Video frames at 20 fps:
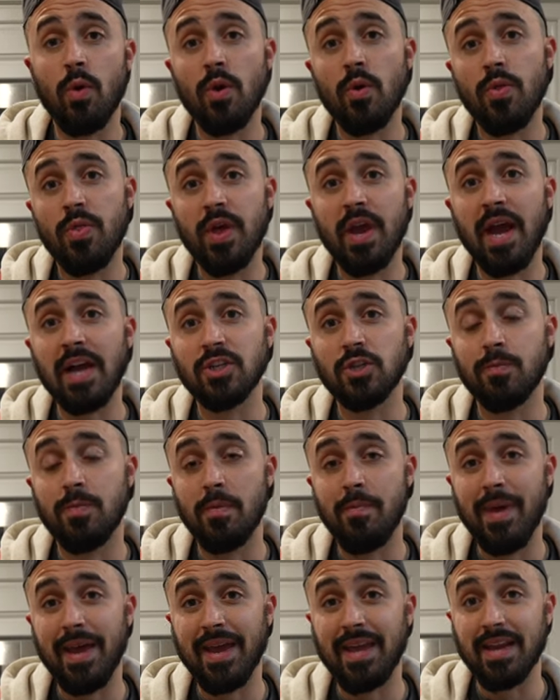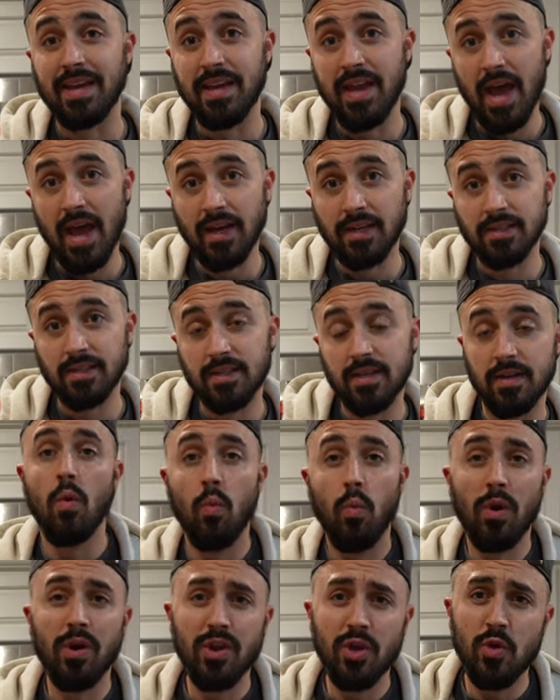what you think I should be making next.
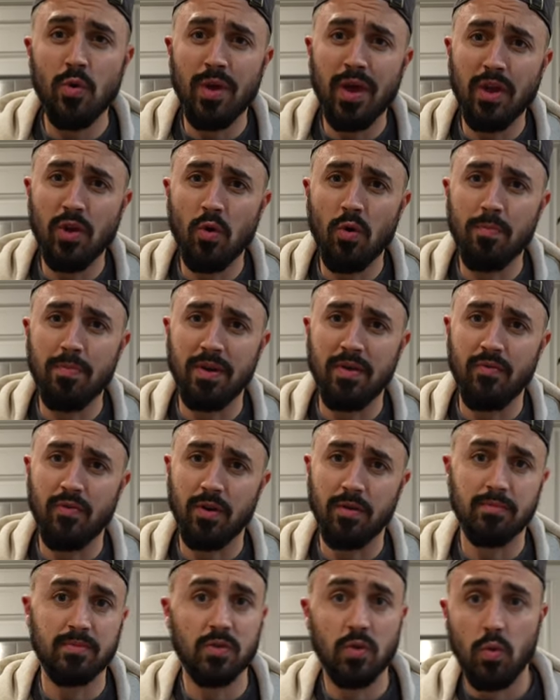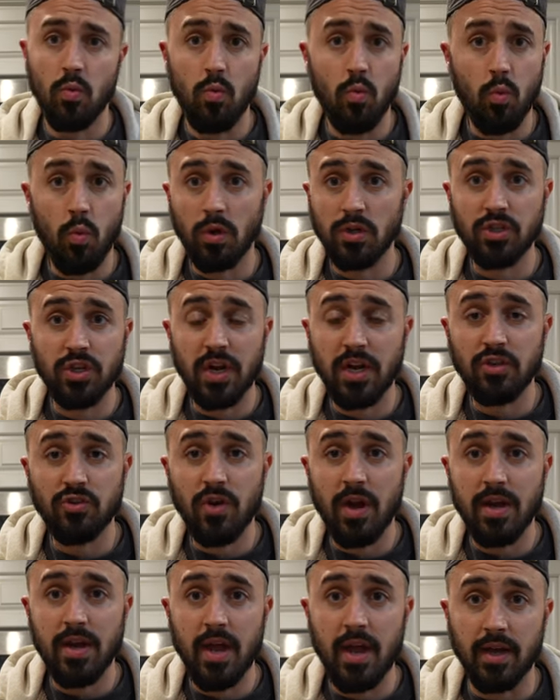Where do you get your beef ribs? What should I
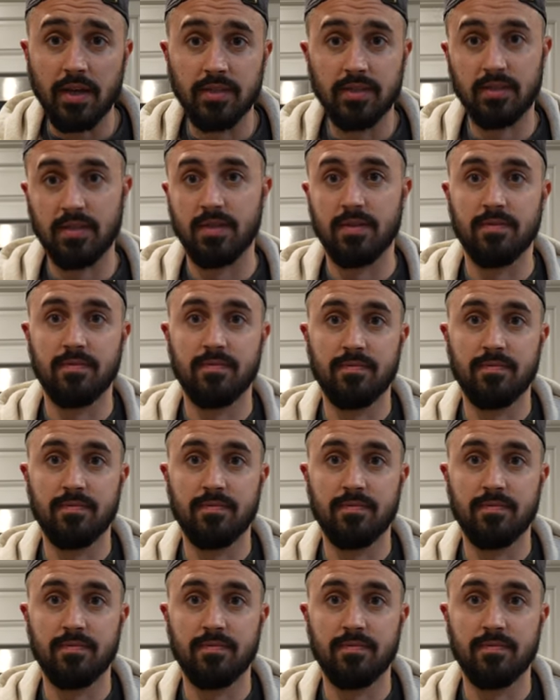try next?